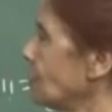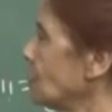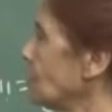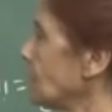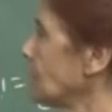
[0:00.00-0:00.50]
will
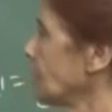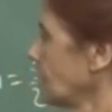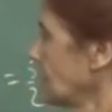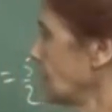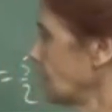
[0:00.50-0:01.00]
do it
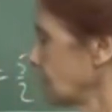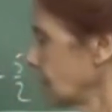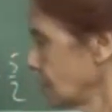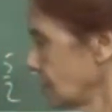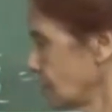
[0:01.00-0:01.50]

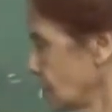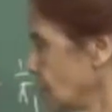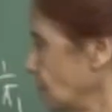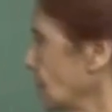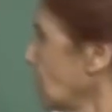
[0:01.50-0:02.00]
uh,
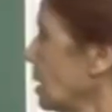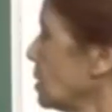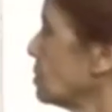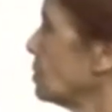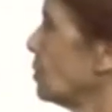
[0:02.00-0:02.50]
soon.
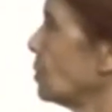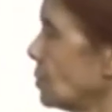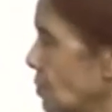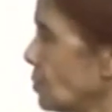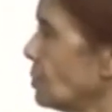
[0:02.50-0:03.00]
So,
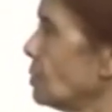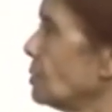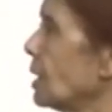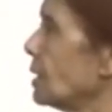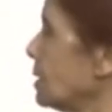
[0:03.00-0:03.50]
want to show
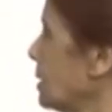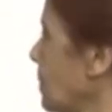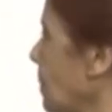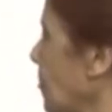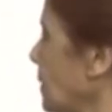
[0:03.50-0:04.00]
you that
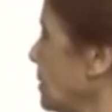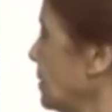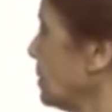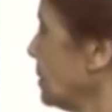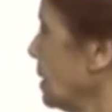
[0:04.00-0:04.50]
um,
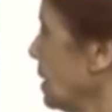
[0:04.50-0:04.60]
uh,